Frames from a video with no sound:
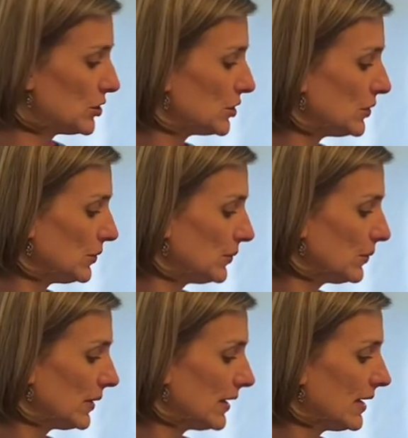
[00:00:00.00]

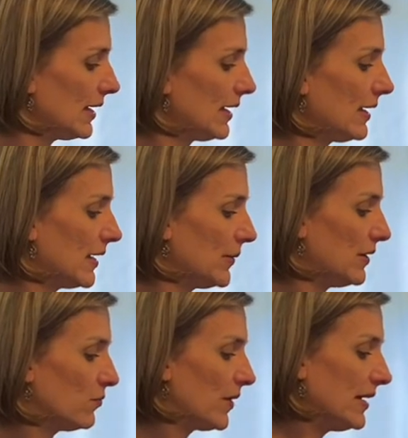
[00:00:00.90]
two uh,
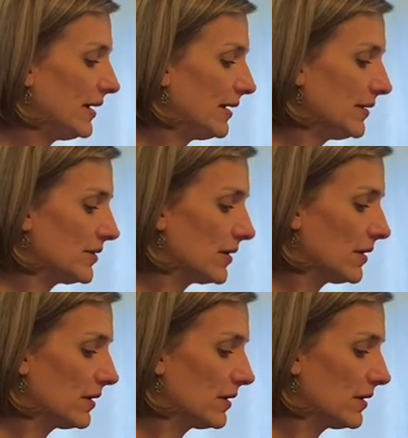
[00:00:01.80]
and right hand